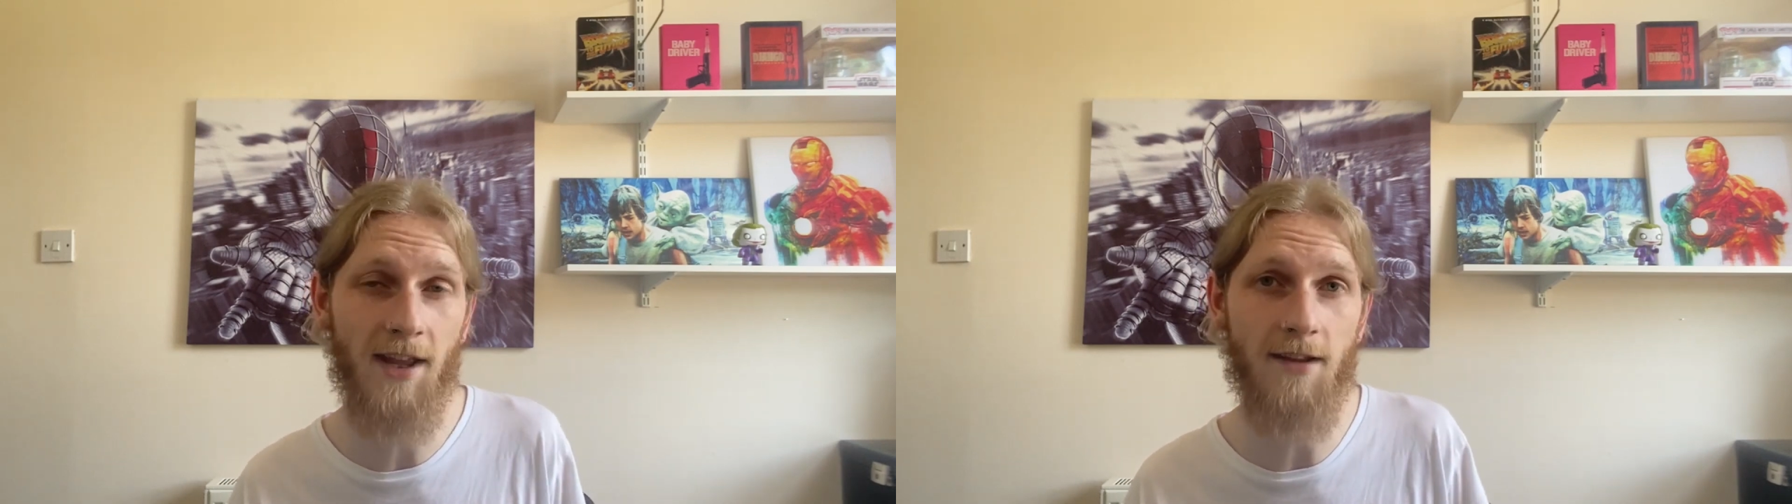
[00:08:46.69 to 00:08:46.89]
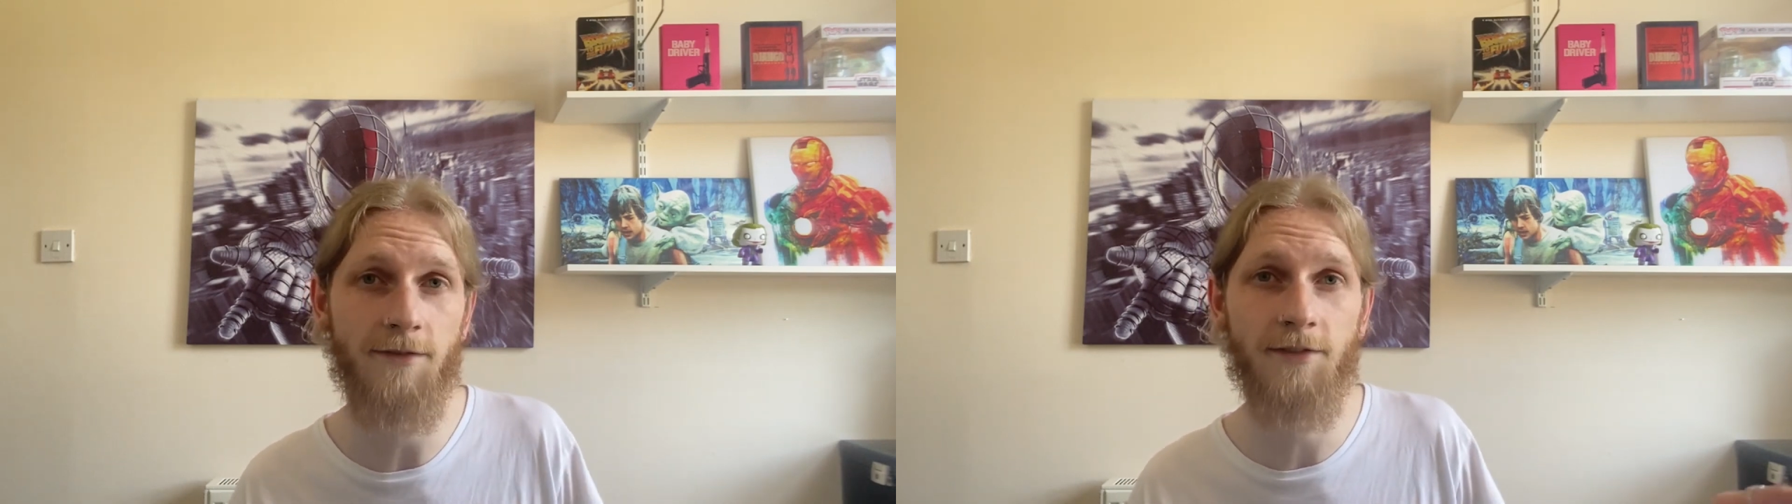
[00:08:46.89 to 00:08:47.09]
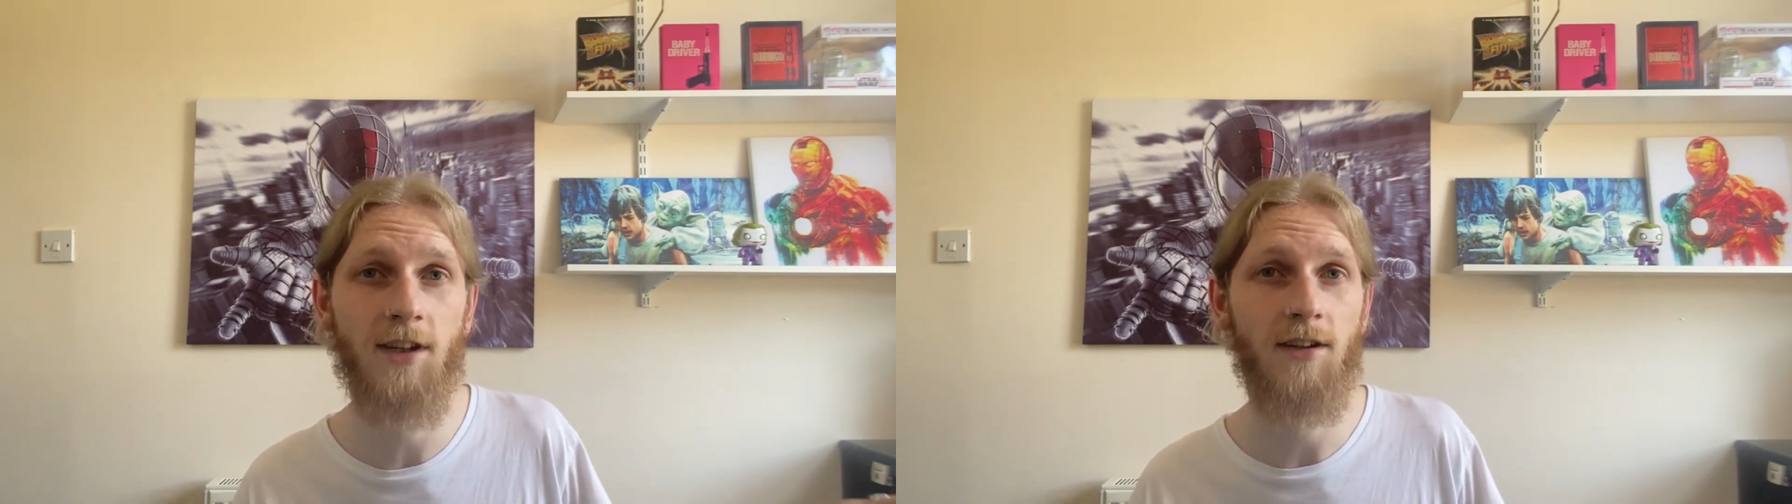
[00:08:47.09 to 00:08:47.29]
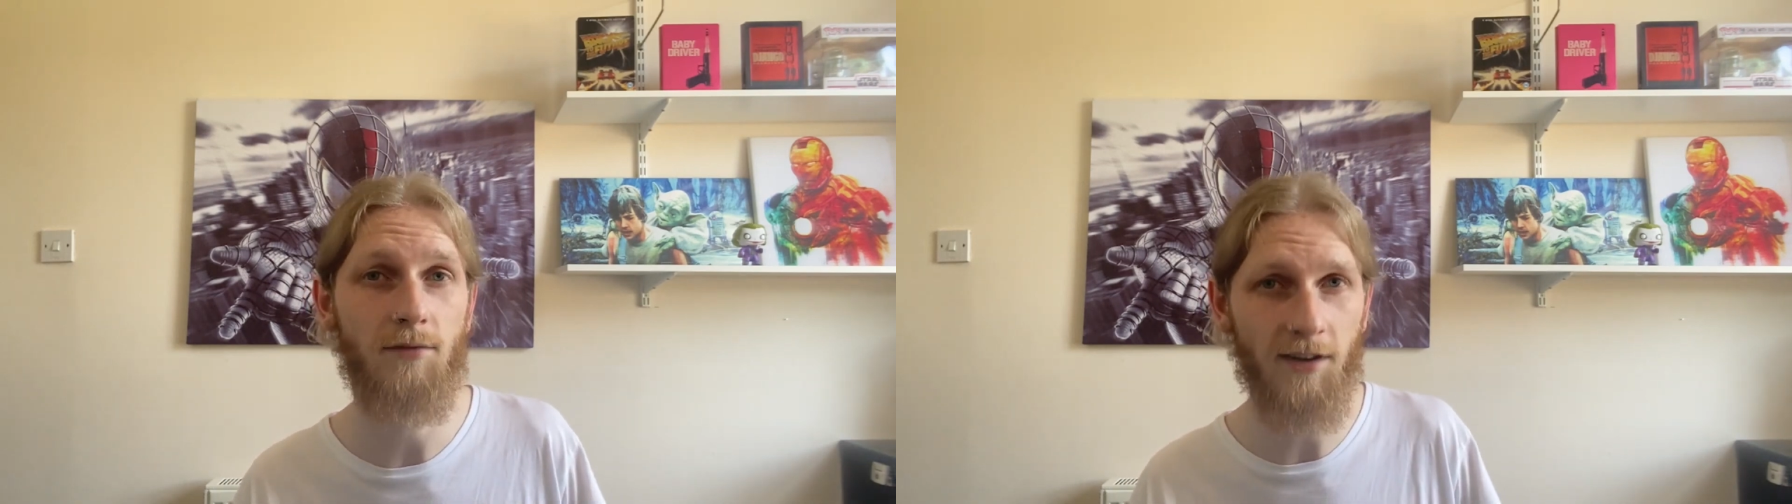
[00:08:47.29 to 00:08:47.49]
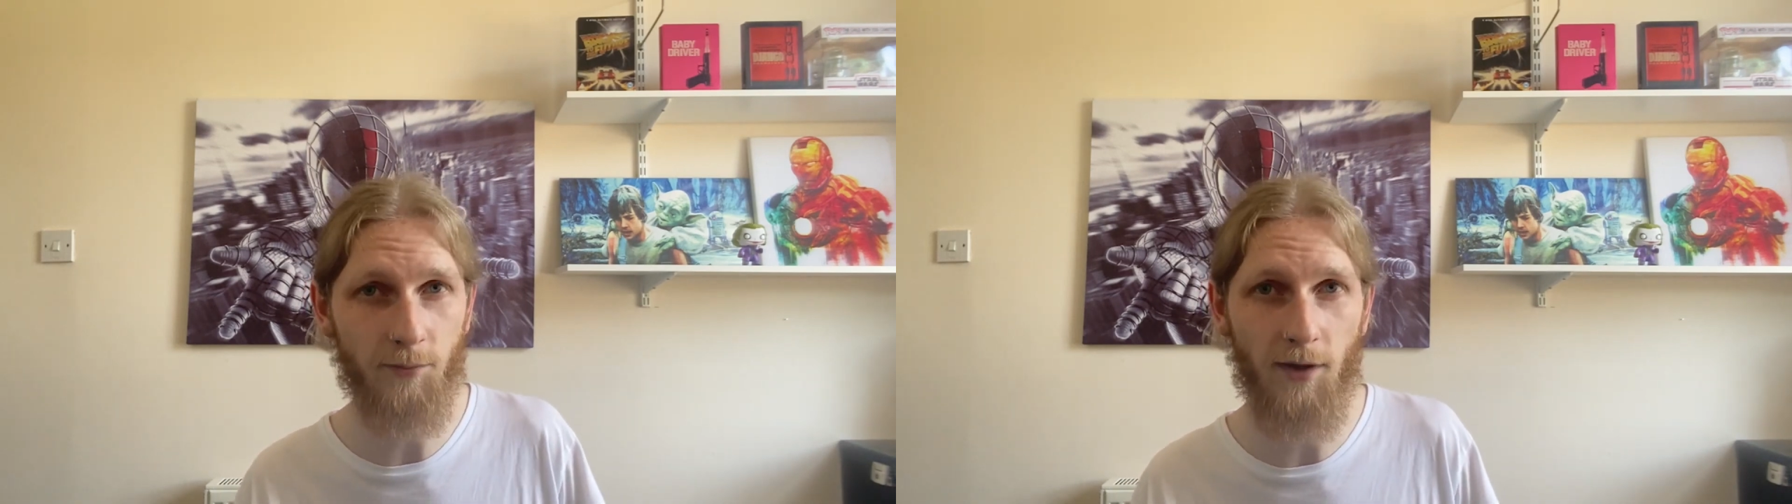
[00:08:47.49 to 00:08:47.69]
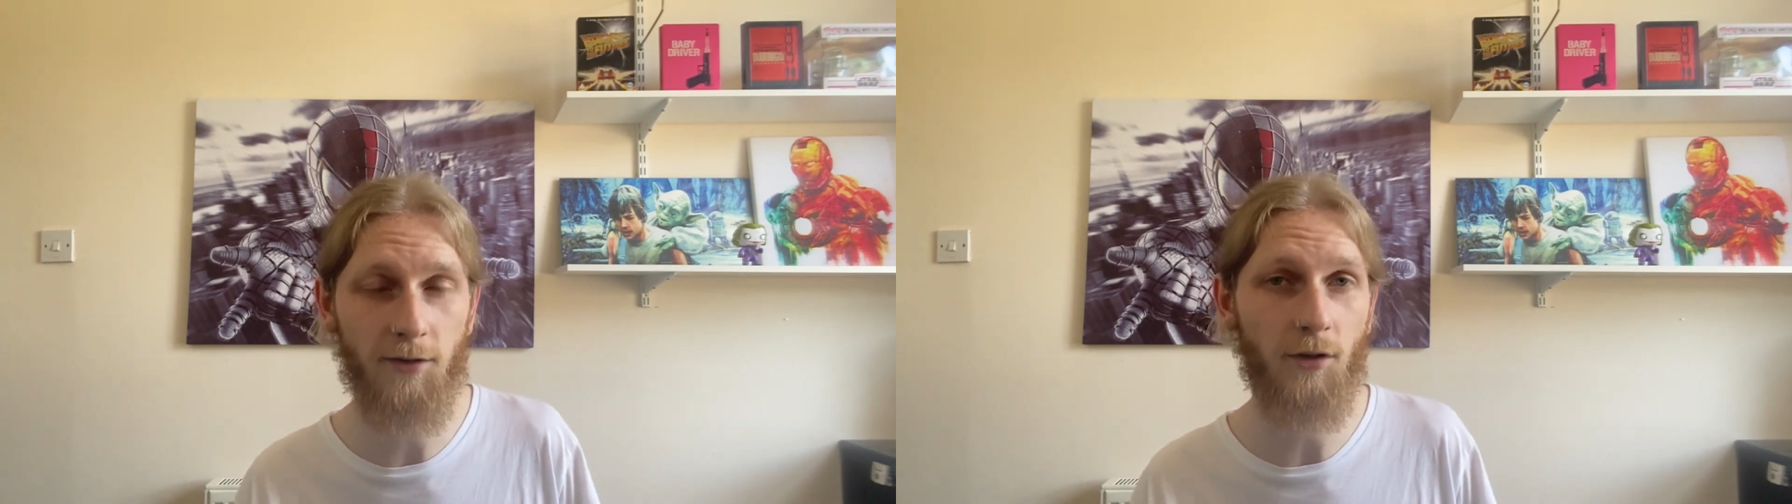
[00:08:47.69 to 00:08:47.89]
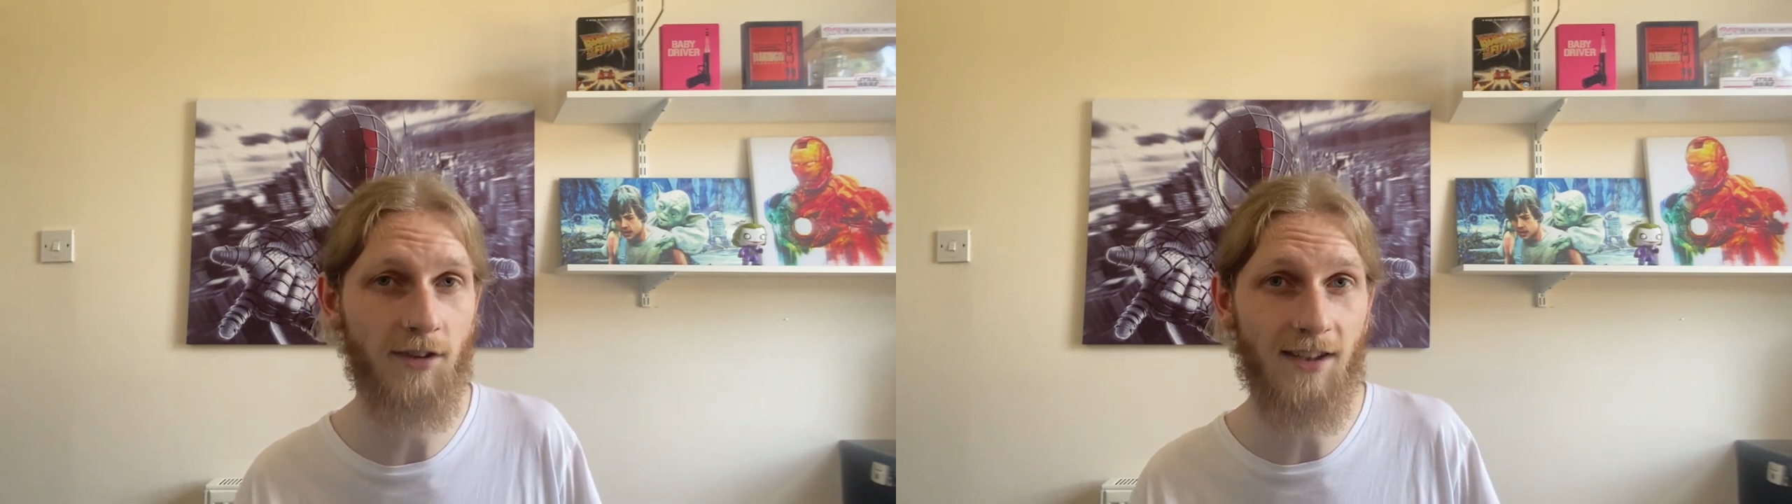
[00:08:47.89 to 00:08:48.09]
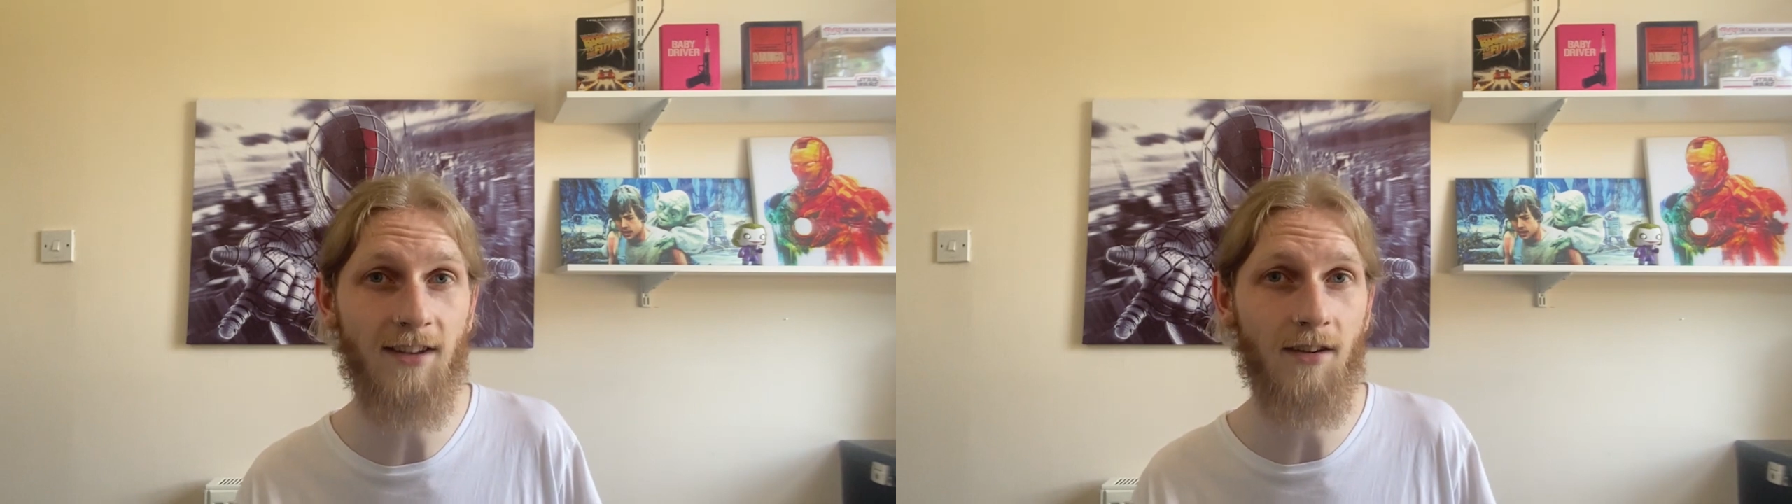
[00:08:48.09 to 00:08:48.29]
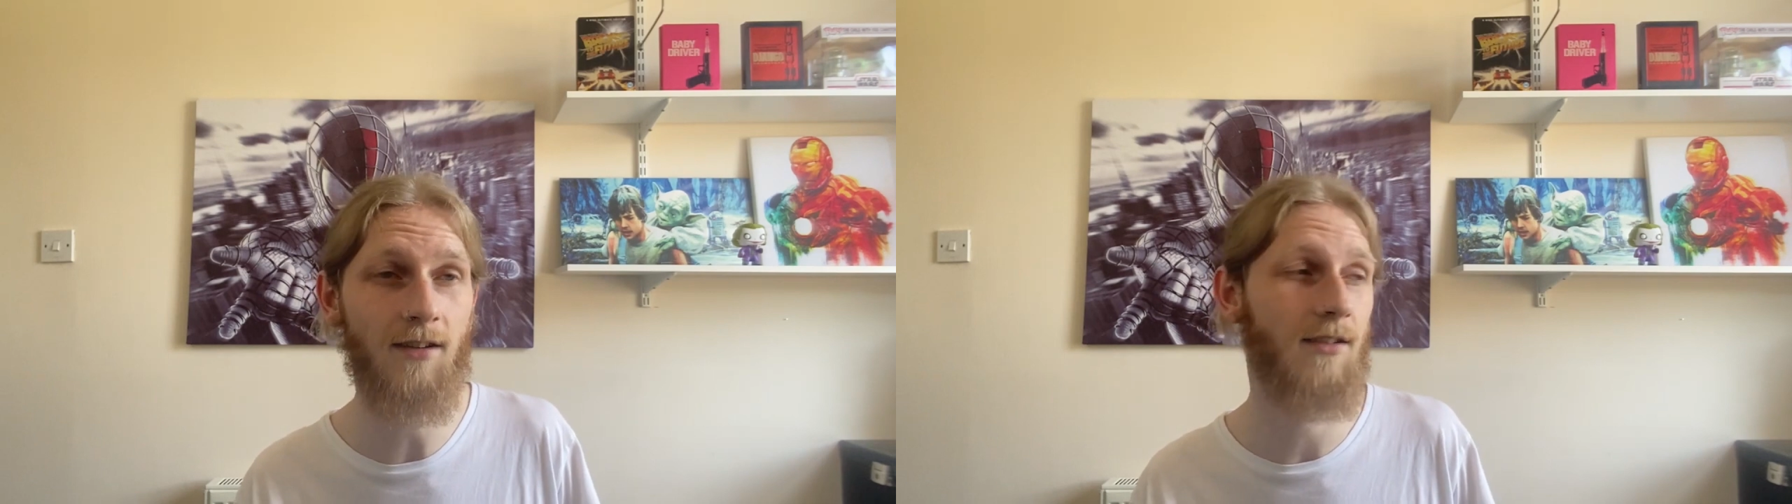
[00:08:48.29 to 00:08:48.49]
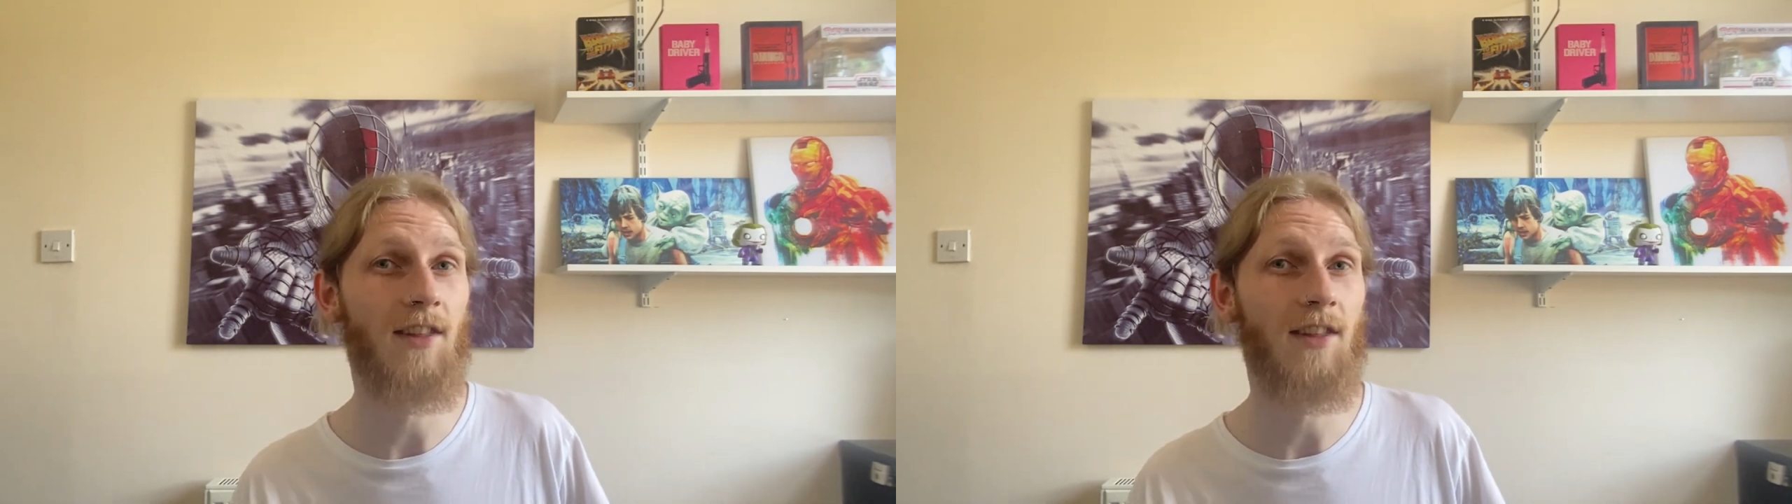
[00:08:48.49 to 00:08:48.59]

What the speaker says: If Reservoir Dogs didn't,